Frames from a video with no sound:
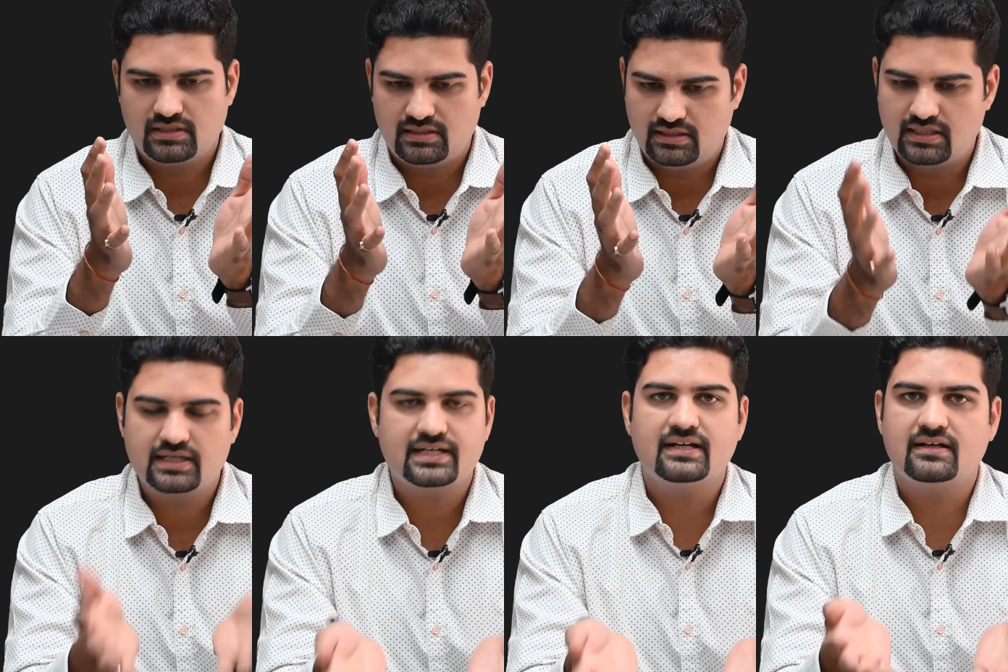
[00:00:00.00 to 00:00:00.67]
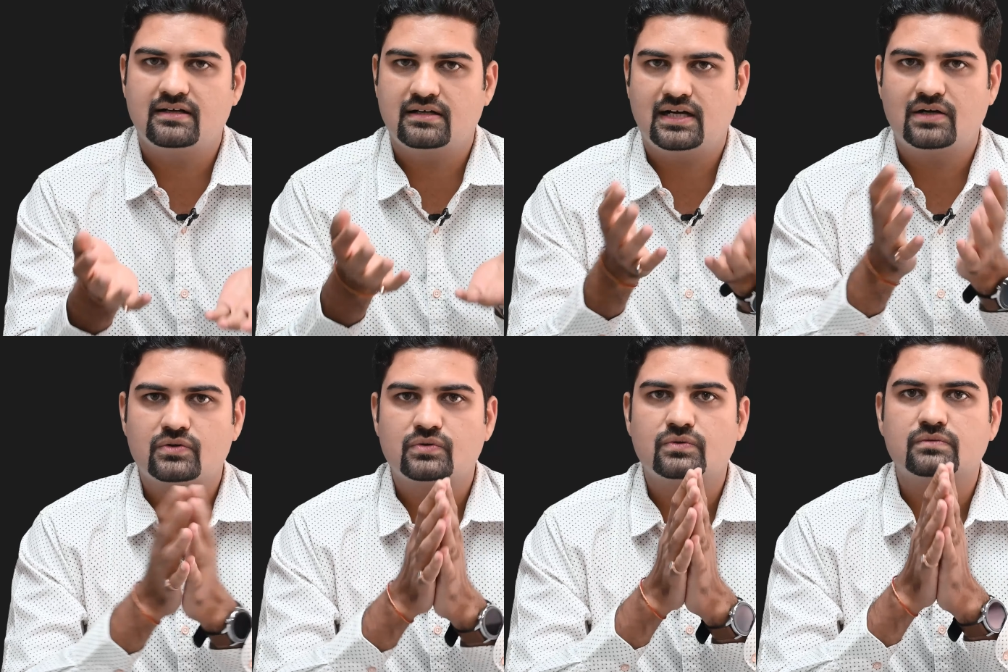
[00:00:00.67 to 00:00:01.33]
uh, uh,
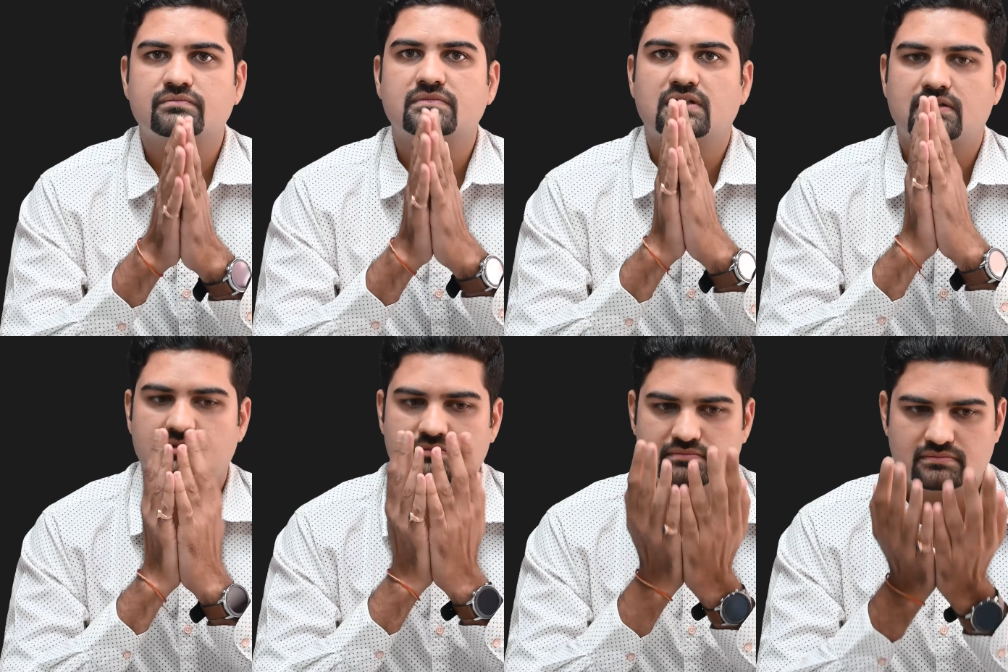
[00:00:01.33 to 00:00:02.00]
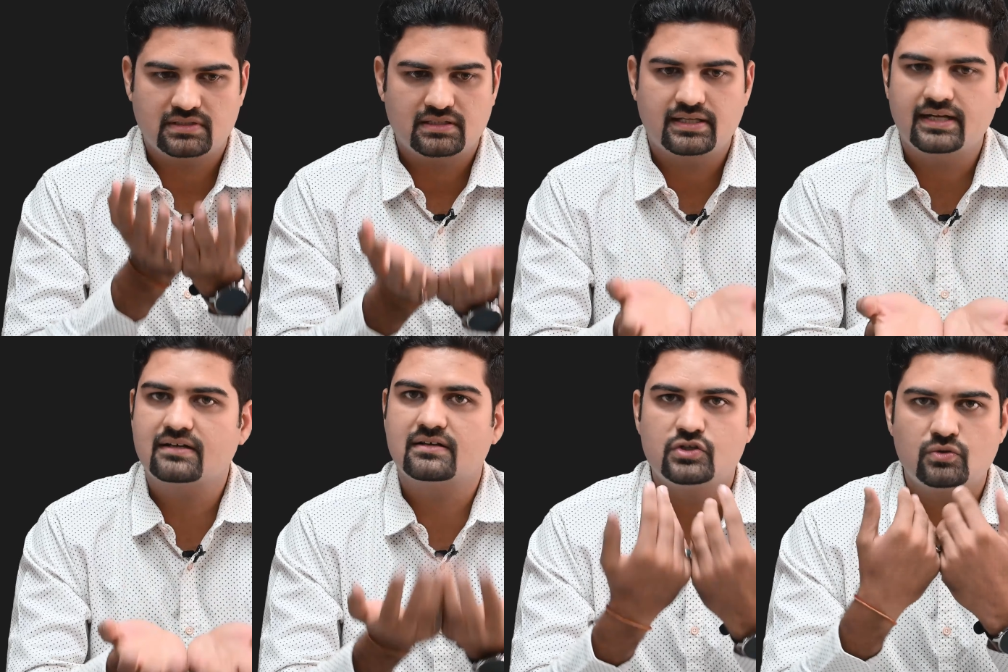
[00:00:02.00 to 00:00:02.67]
how to um,
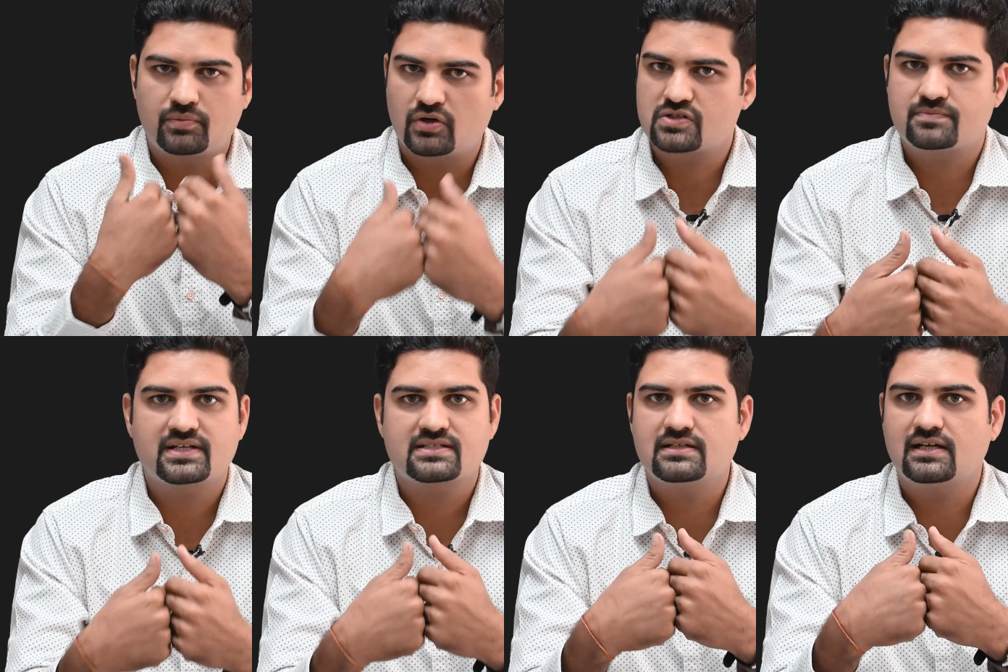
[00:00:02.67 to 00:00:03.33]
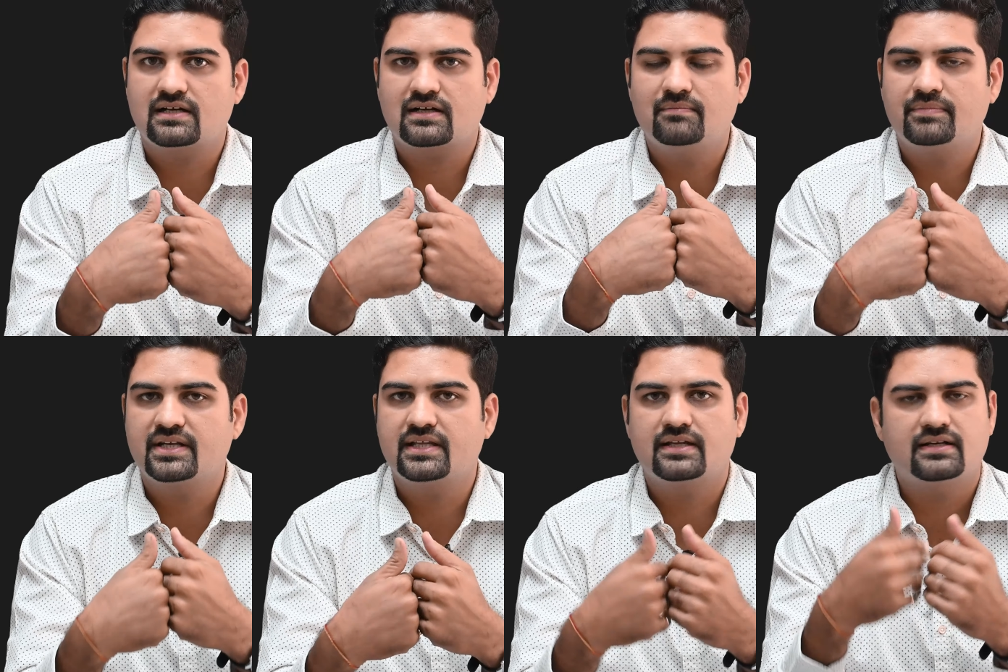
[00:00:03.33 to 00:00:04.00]
get new prospects in our
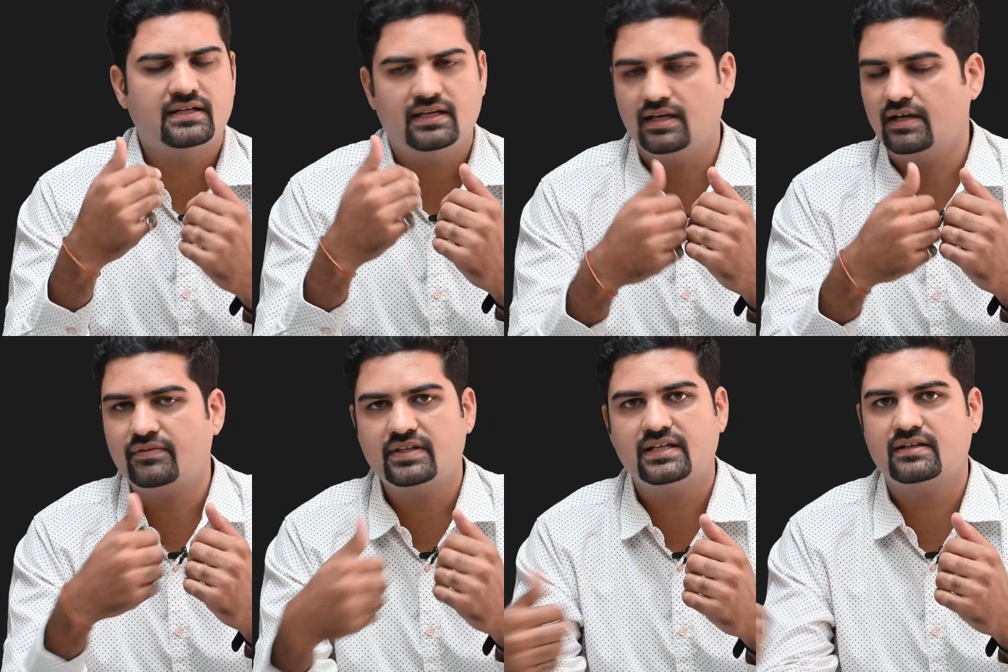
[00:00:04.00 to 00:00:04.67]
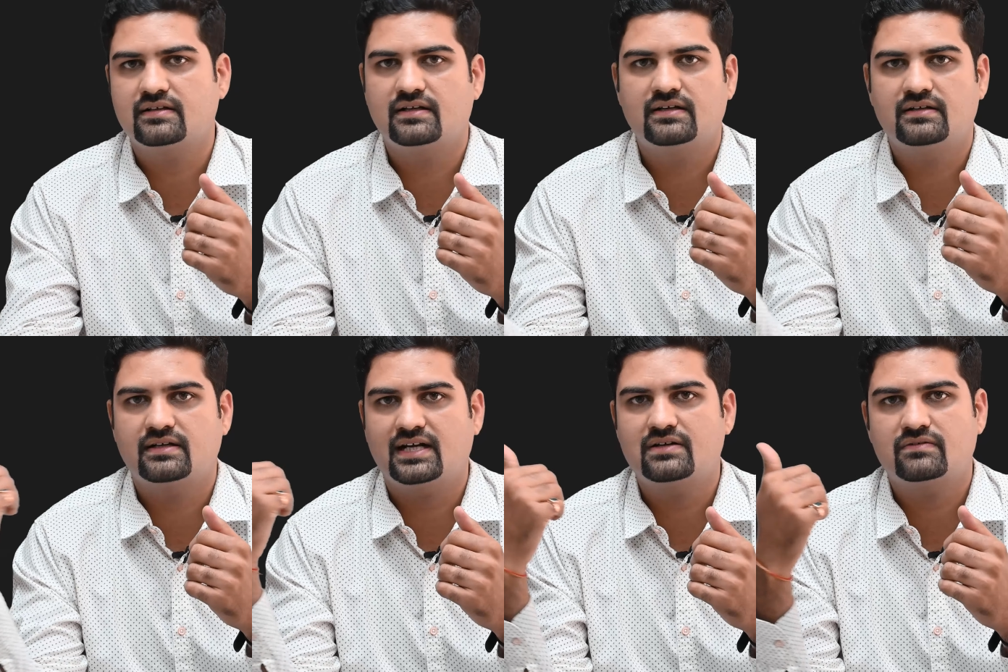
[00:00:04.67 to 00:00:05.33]
company and uh, everything
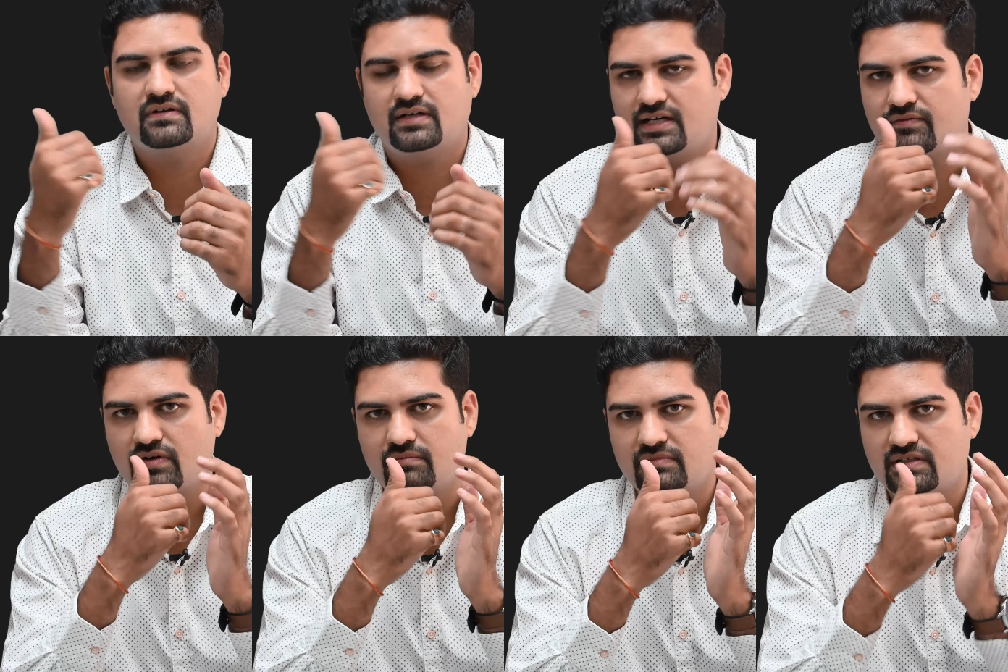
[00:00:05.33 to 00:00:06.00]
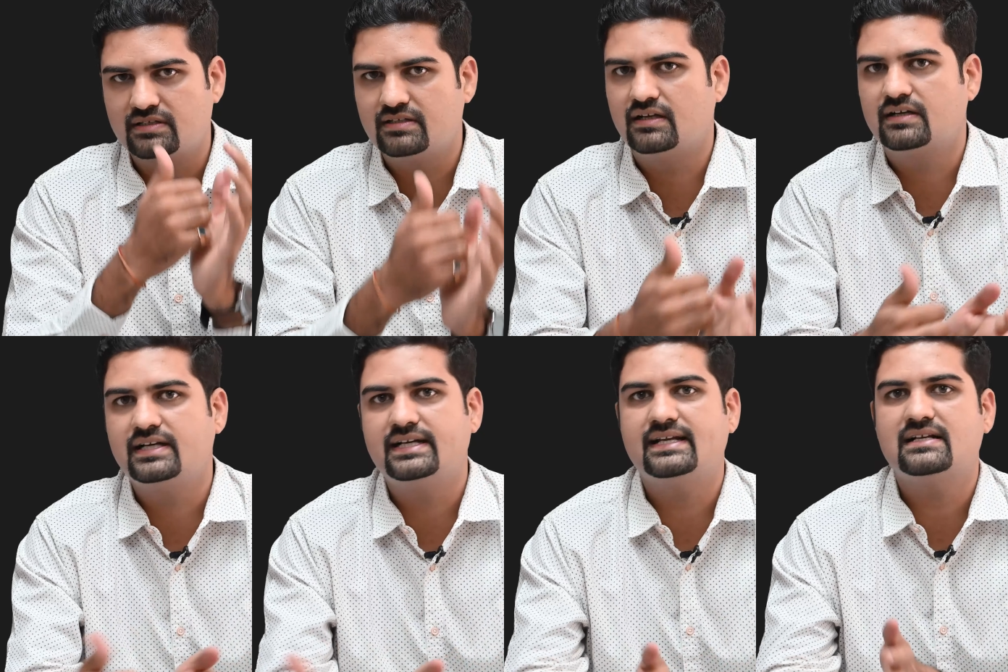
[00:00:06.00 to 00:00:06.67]
right right from
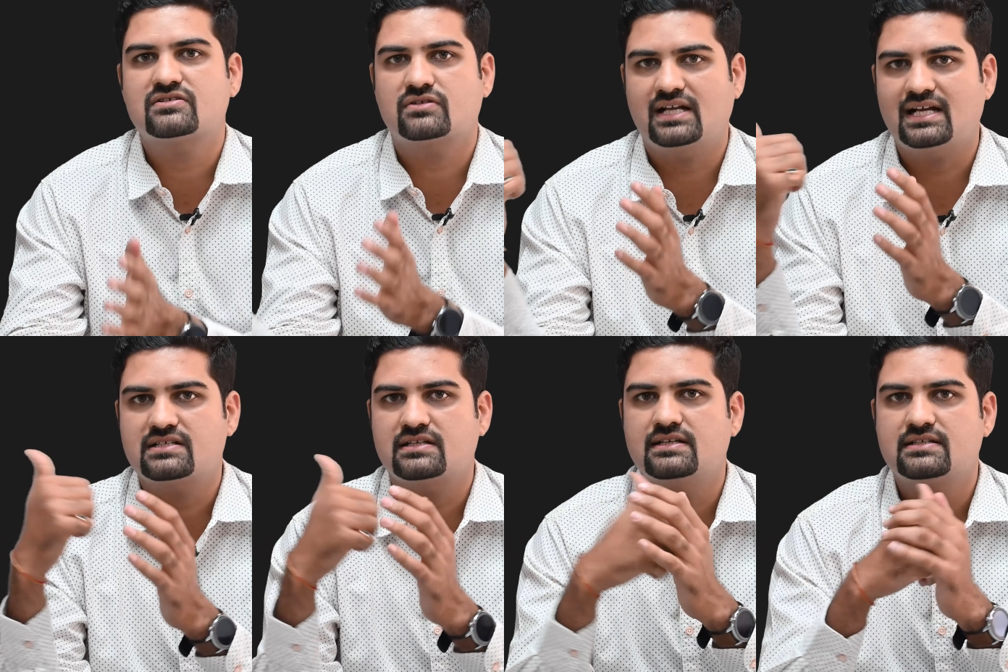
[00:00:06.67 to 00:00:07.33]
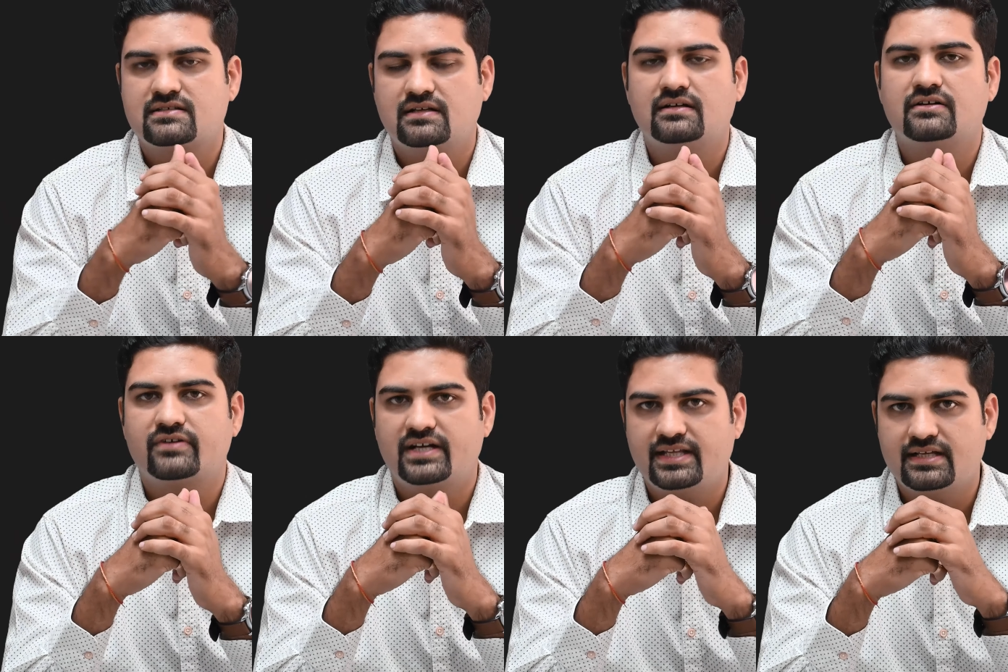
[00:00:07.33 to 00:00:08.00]
detailed scratch he's
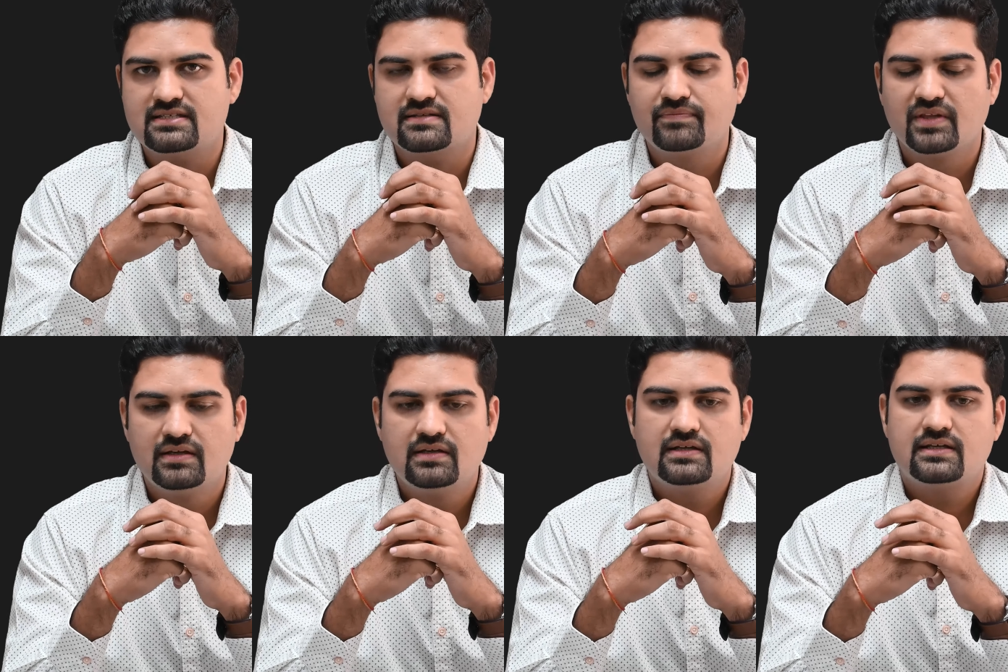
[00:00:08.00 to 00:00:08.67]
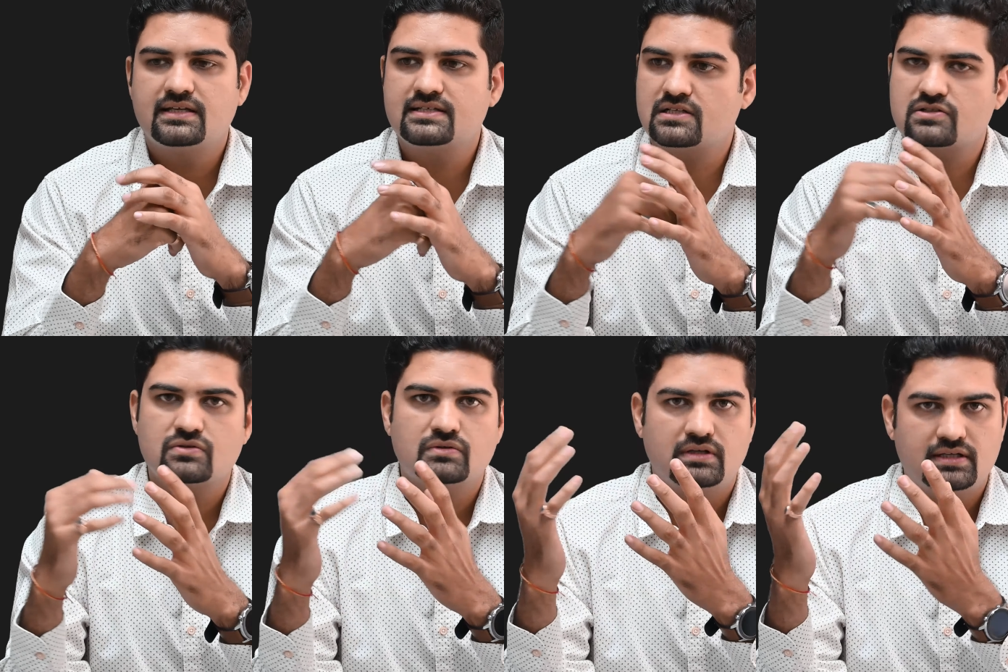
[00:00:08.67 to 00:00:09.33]
training us he's also